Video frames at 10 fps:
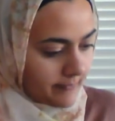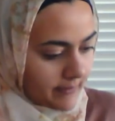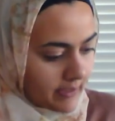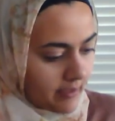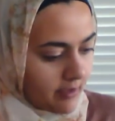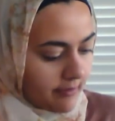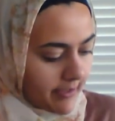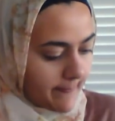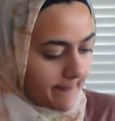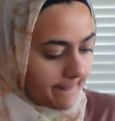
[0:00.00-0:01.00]
All right,
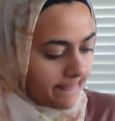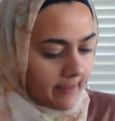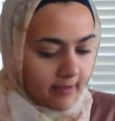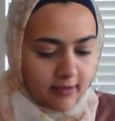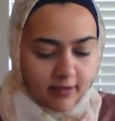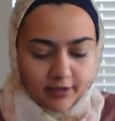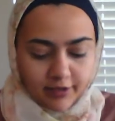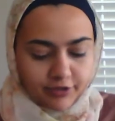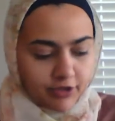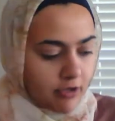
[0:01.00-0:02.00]

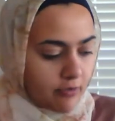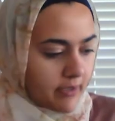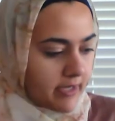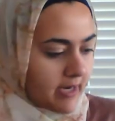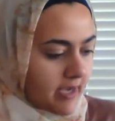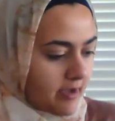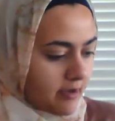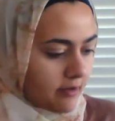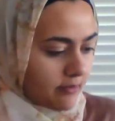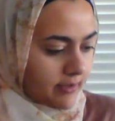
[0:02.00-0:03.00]
so
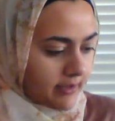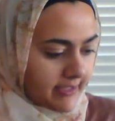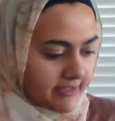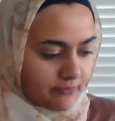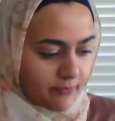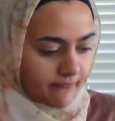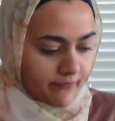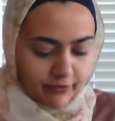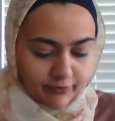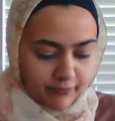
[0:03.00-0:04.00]
now let's
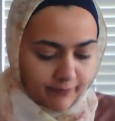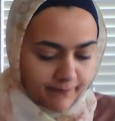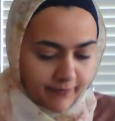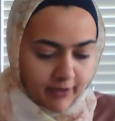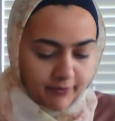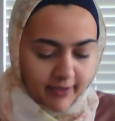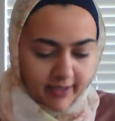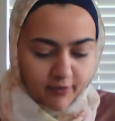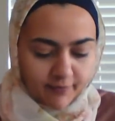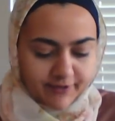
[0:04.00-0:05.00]
review. Okay, oh,
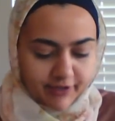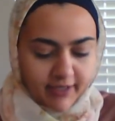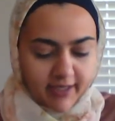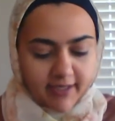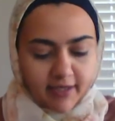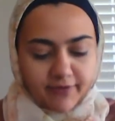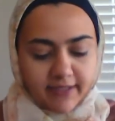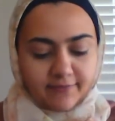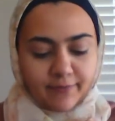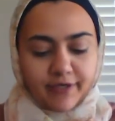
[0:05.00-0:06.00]
I'm sorry, and on these
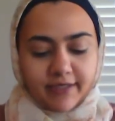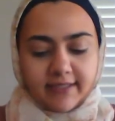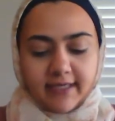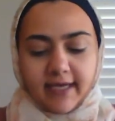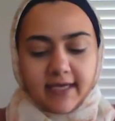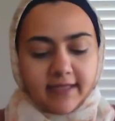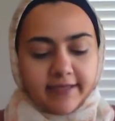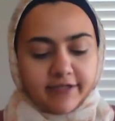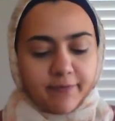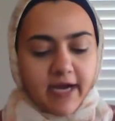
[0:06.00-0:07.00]
words, these are
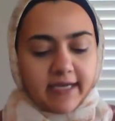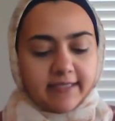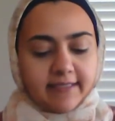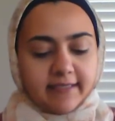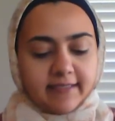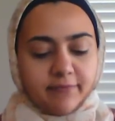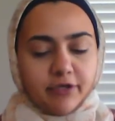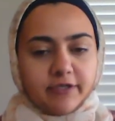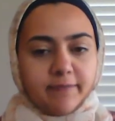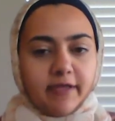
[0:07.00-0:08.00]
practicing some of your
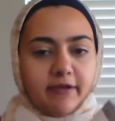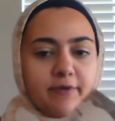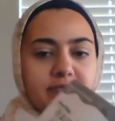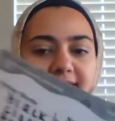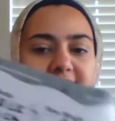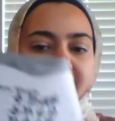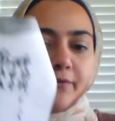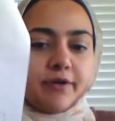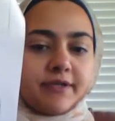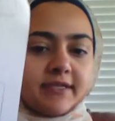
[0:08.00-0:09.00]
spelling words and sight
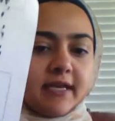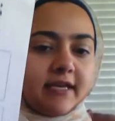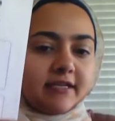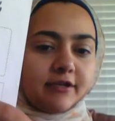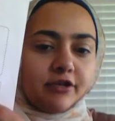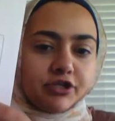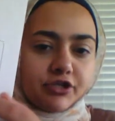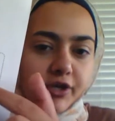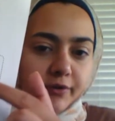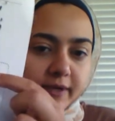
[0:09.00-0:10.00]
words. So you're just going
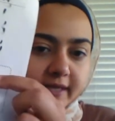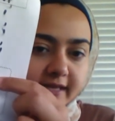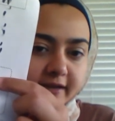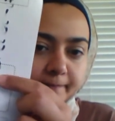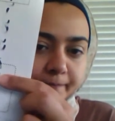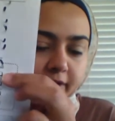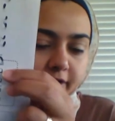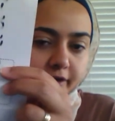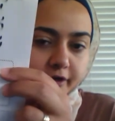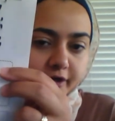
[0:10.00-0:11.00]
to read them,
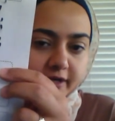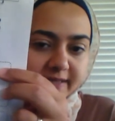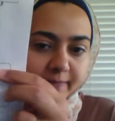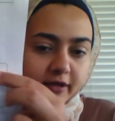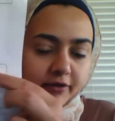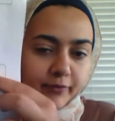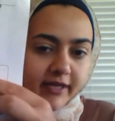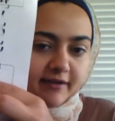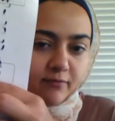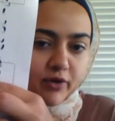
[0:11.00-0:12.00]
you're going to write
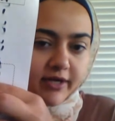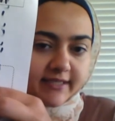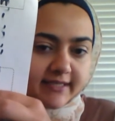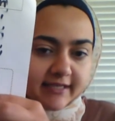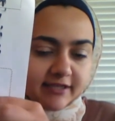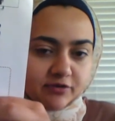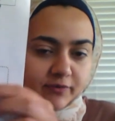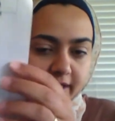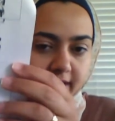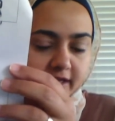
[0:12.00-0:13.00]
them once next to it,
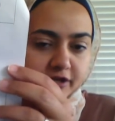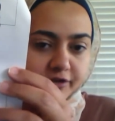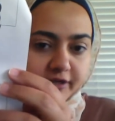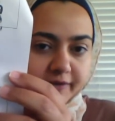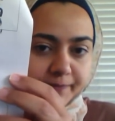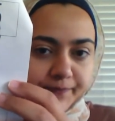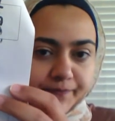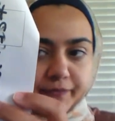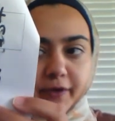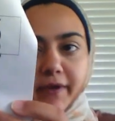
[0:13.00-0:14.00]
and you're done.
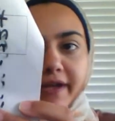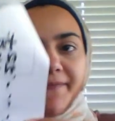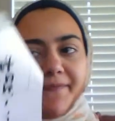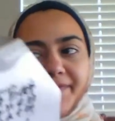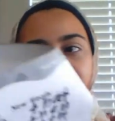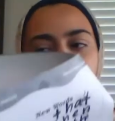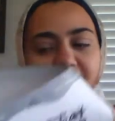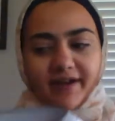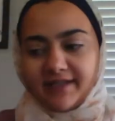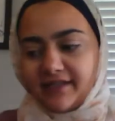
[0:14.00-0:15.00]
Okay? All
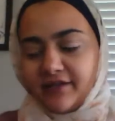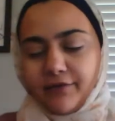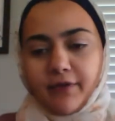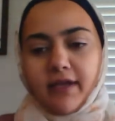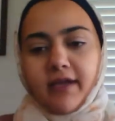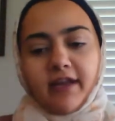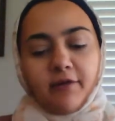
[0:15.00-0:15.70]
right, so now put